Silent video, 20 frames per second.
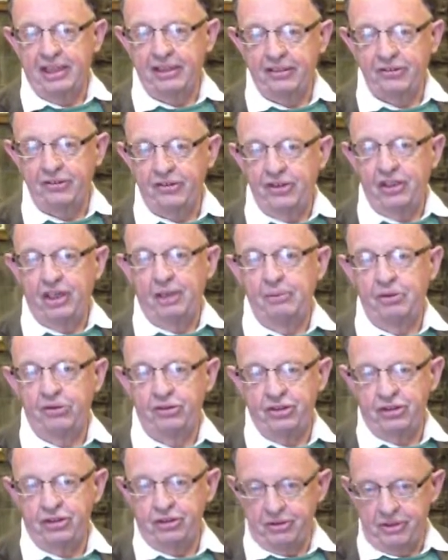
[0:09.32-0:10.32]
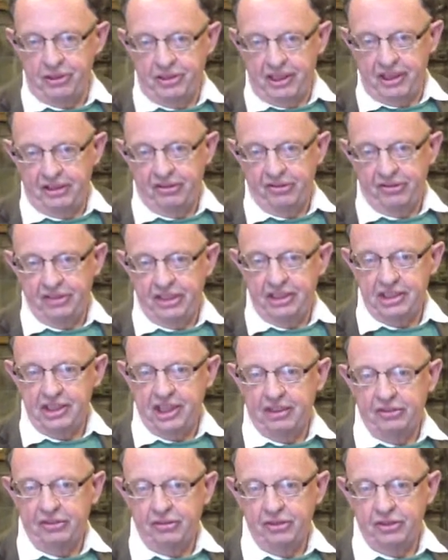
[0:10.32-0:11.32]
Elks and I'm a steward in St
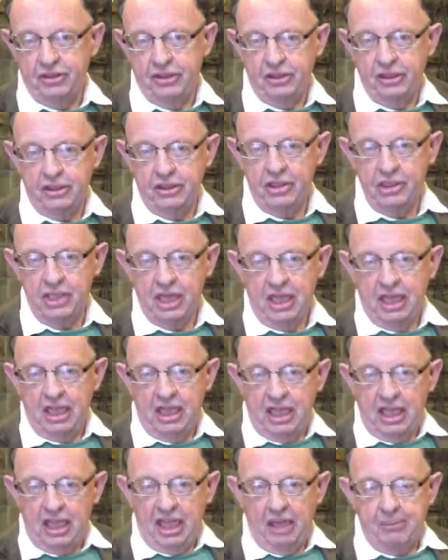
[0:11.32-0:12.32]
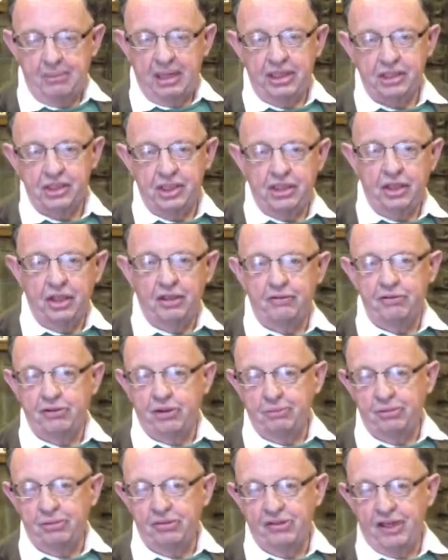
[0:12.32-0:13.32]
Chad's Church. I'm actually not
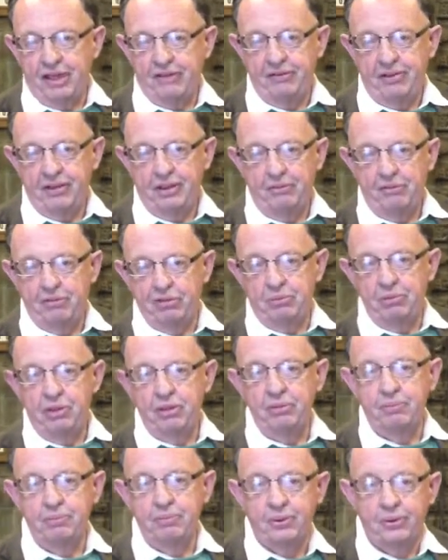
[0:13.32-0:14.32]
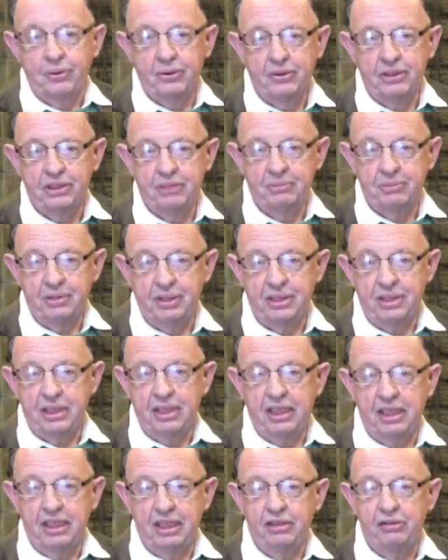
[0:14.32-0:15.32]
from Stafford, I'm from Newport, but
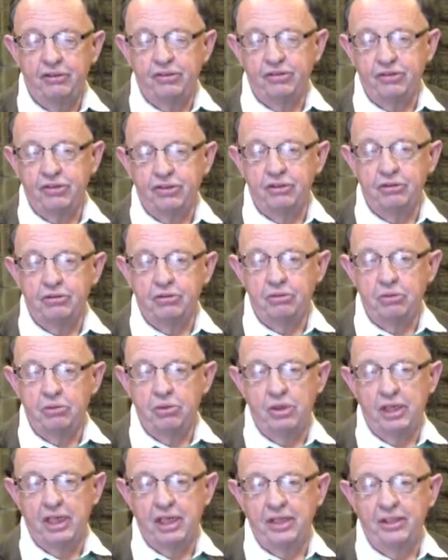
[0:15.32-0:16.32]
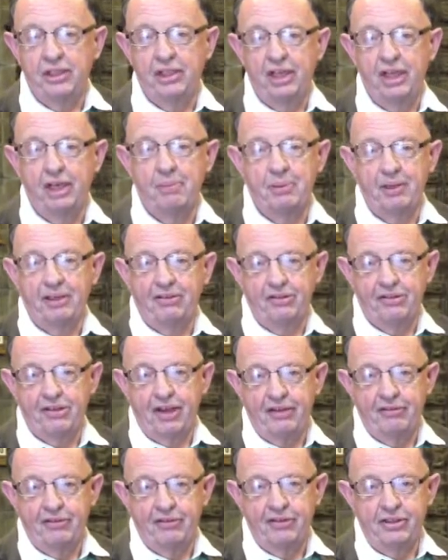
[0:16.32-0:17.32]
I used to work in the library in
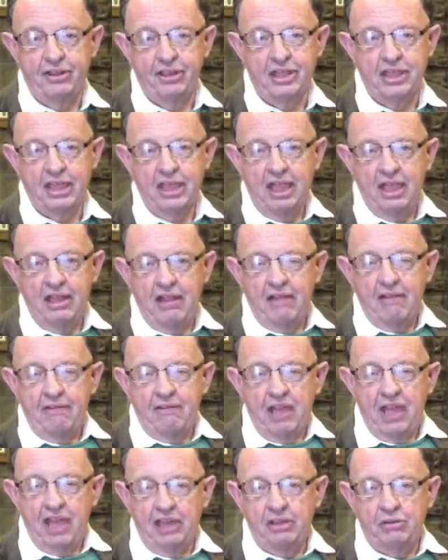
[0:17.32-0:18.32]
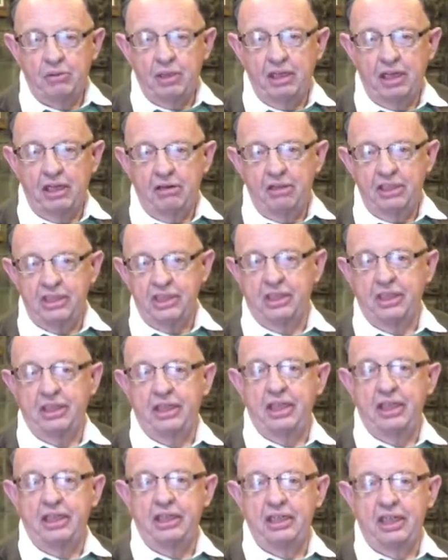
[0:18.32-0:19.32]
Stafford, and when I
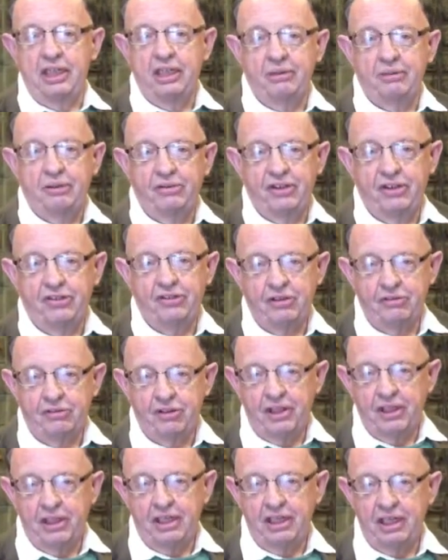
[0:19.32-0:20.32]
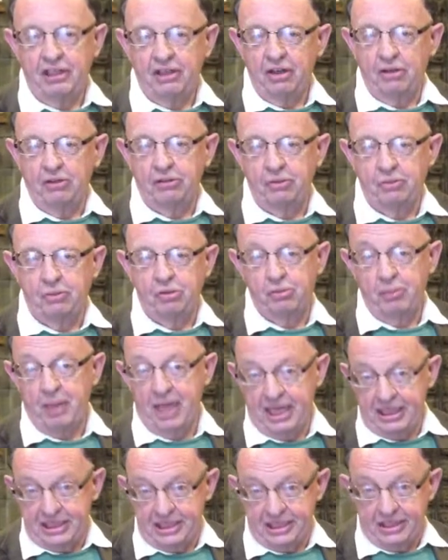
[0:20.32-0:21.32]
retired I was asked if I'd got some
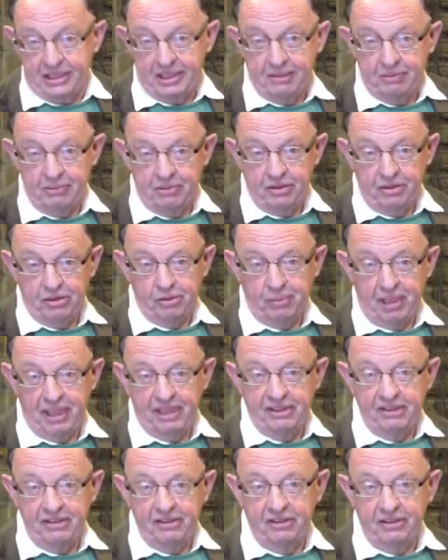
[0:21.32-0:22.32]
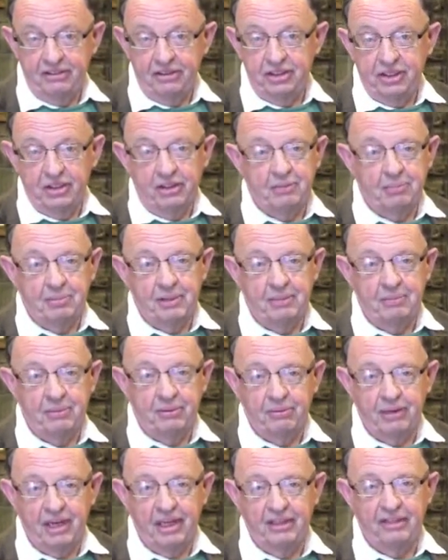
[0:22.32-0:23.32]
spare time to spend showing people
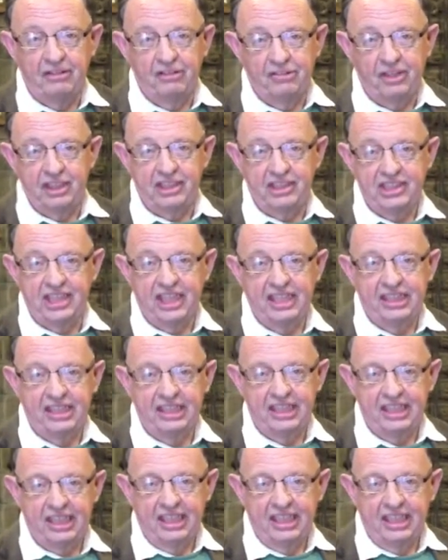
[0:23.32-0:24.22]
around St Chad's.